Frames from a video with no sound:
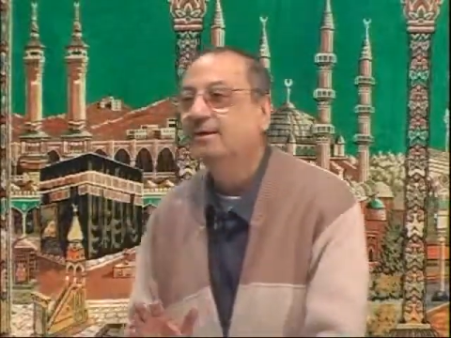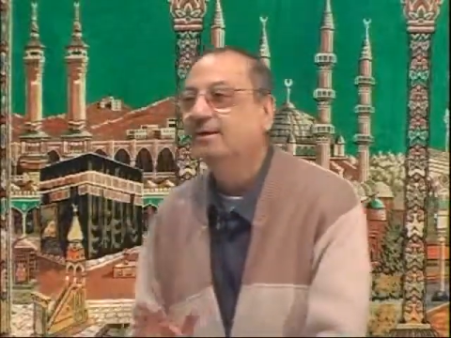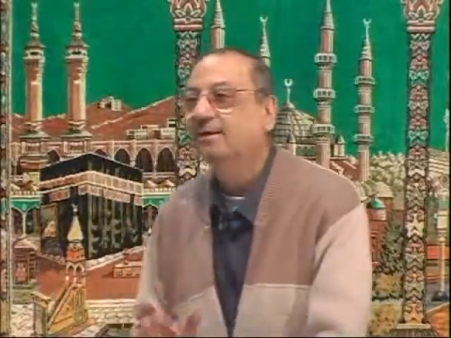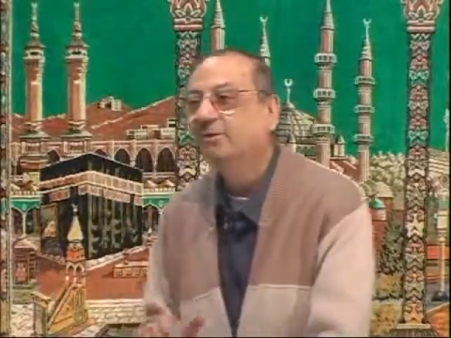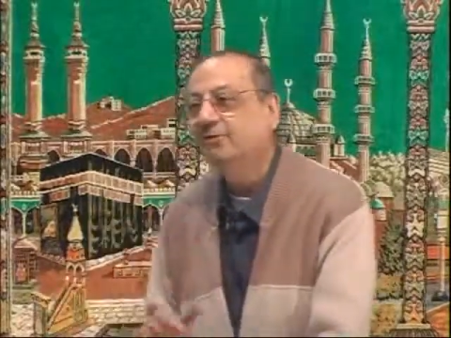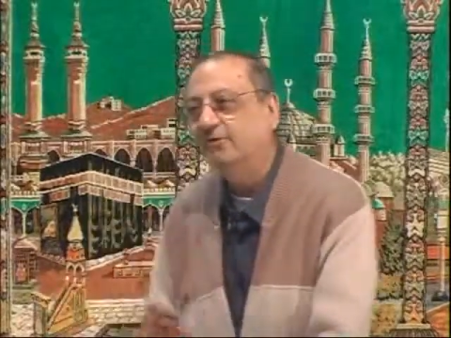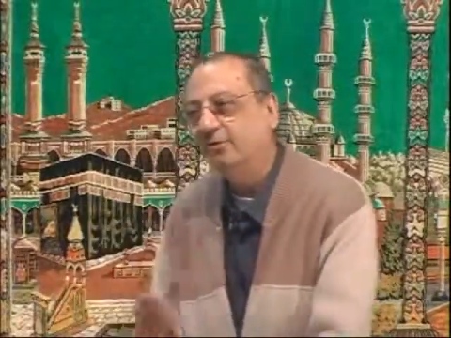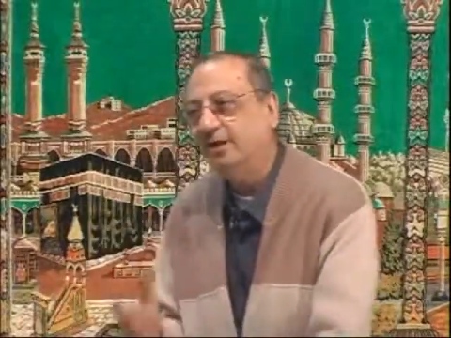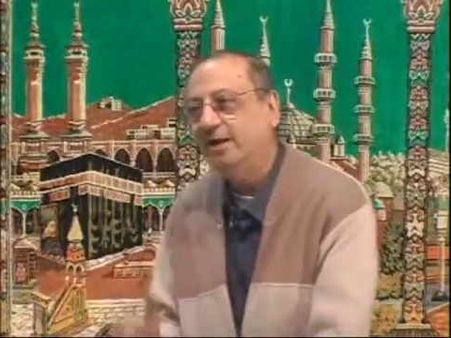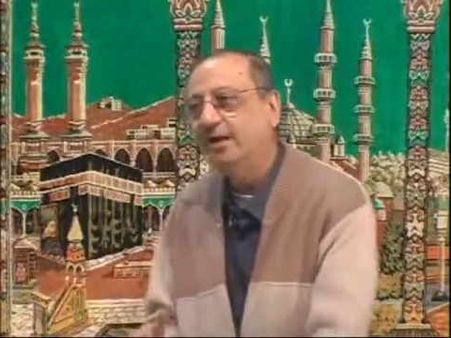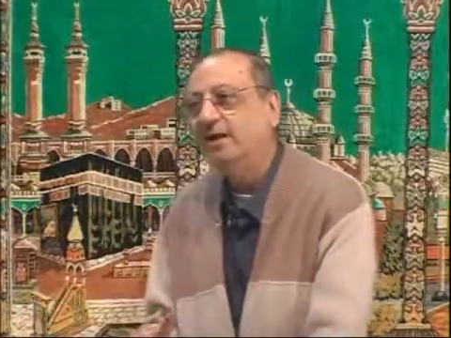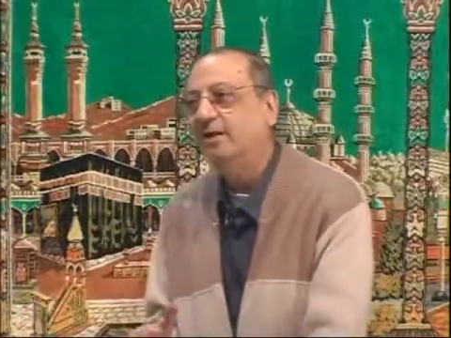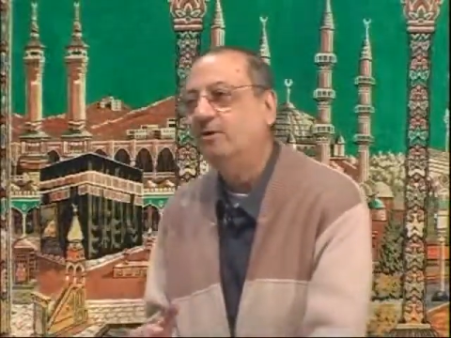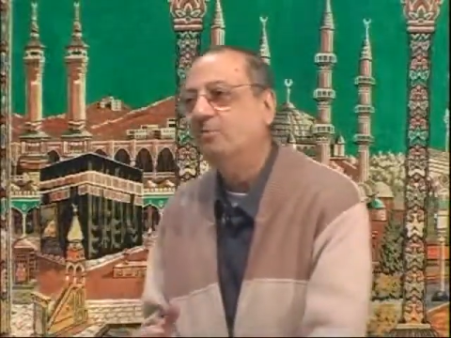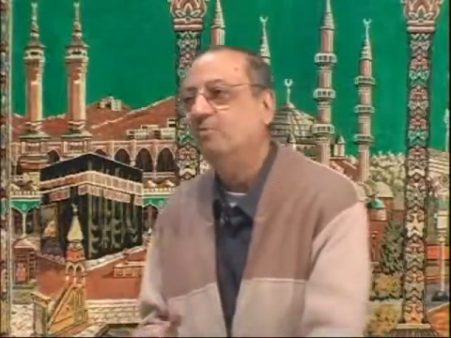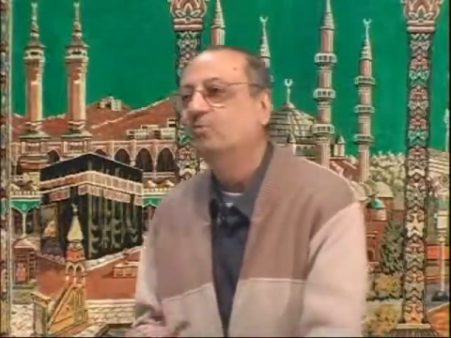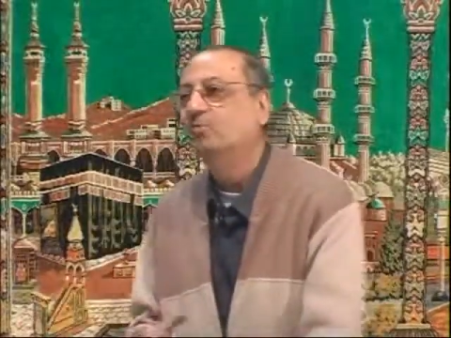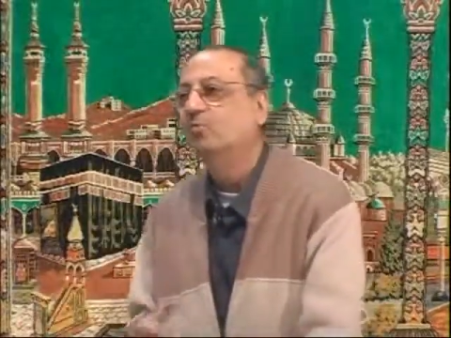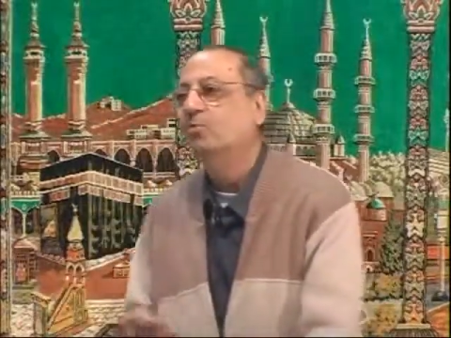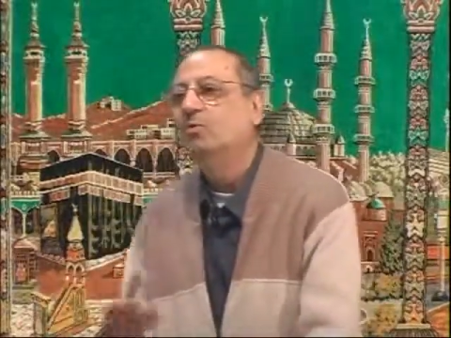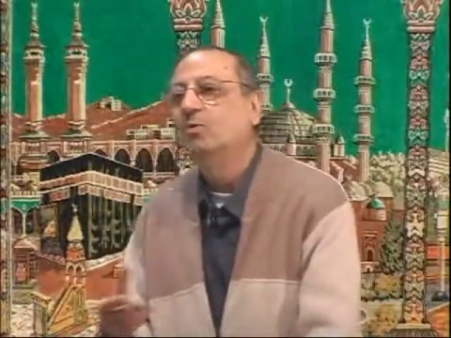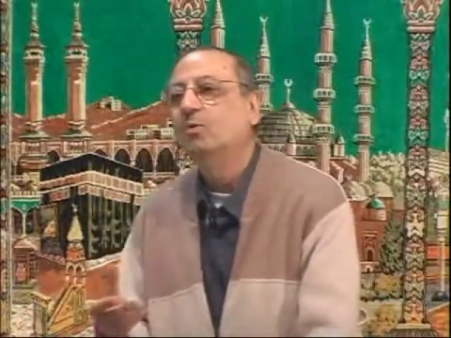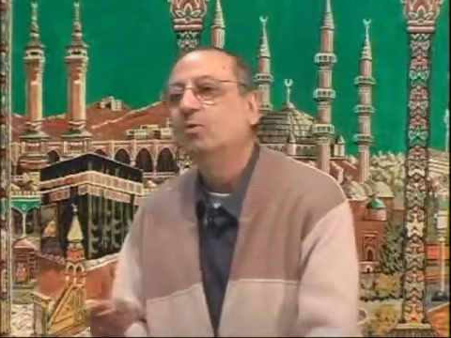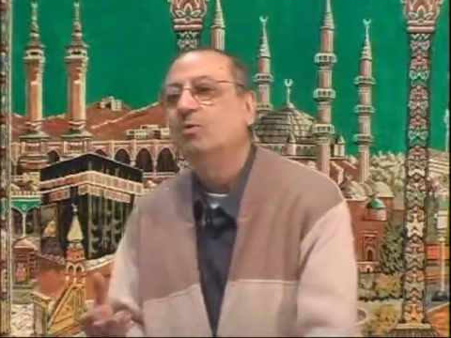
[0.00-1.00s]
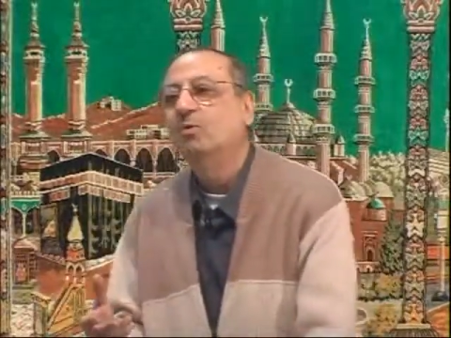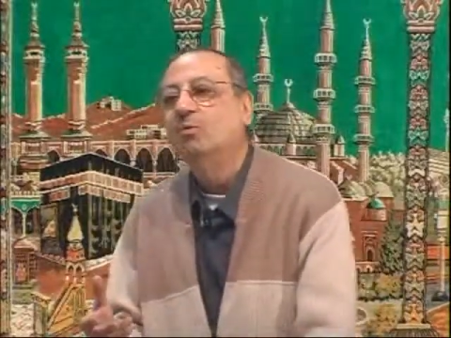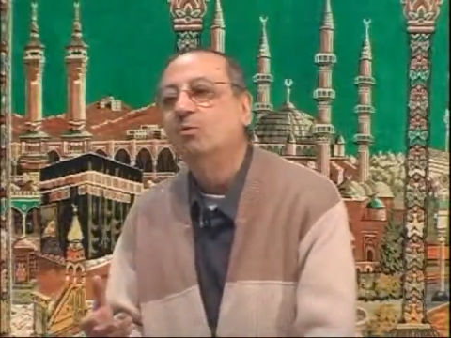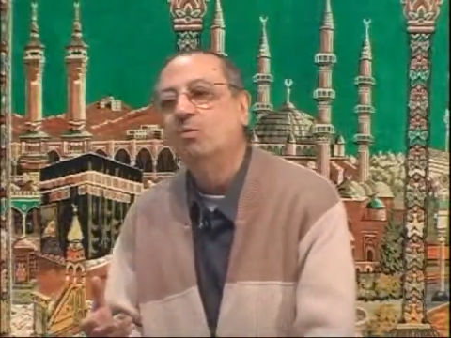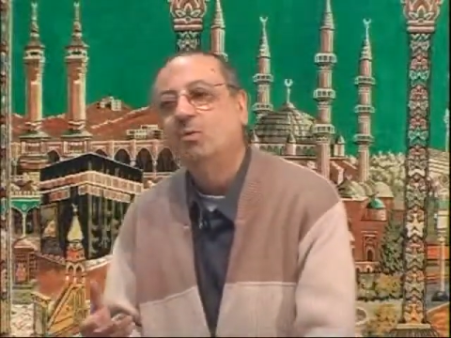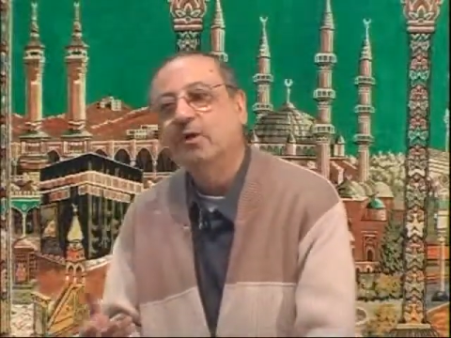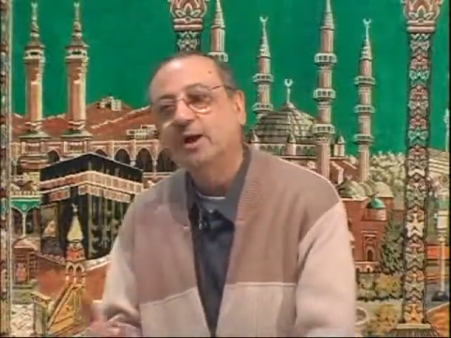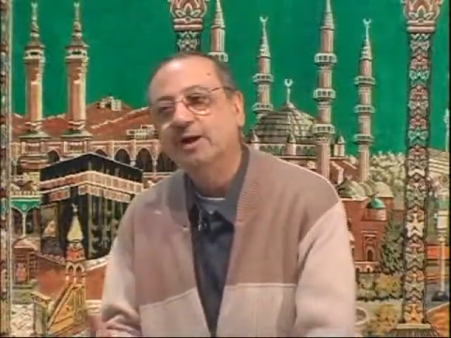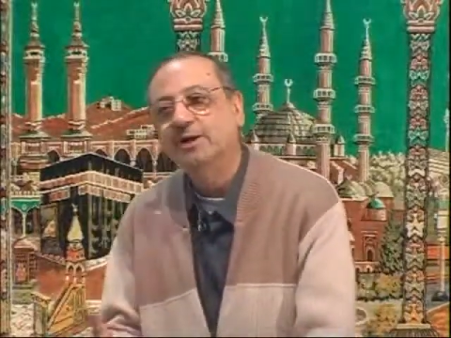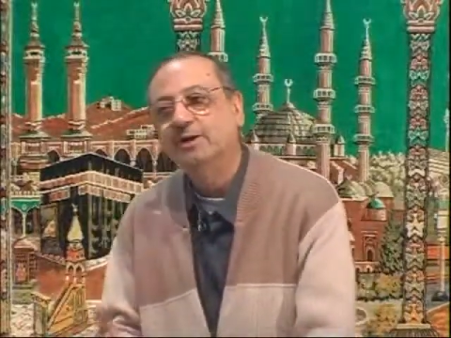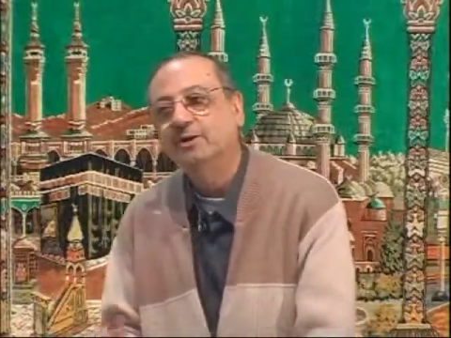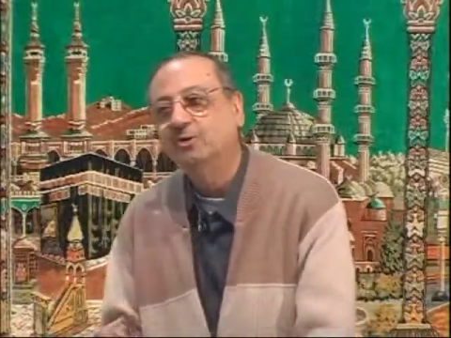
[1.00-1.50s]
Read
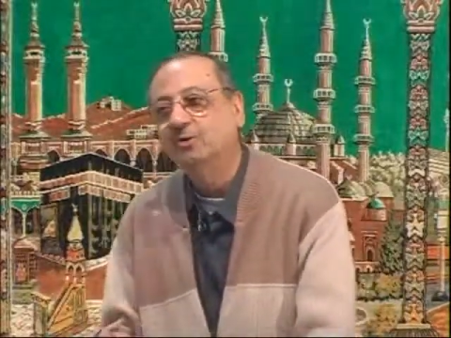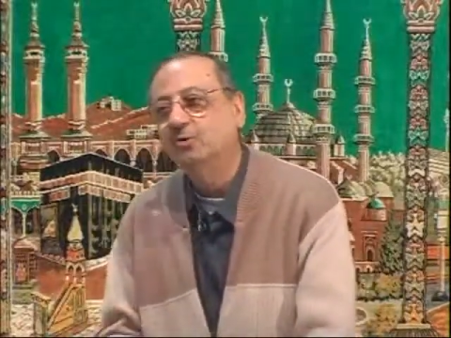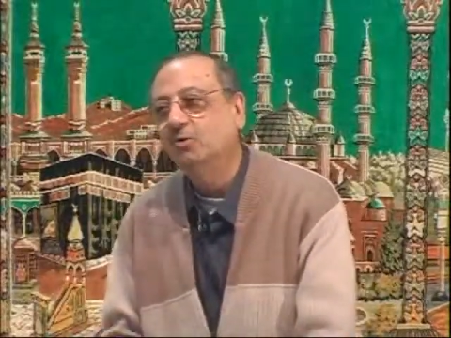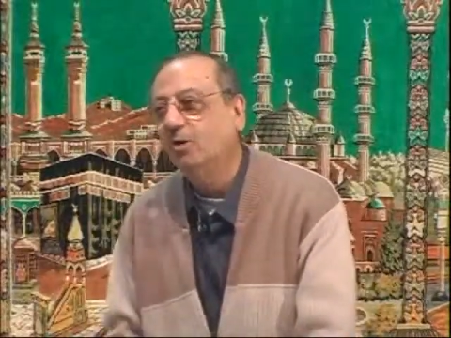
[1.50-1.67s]
while you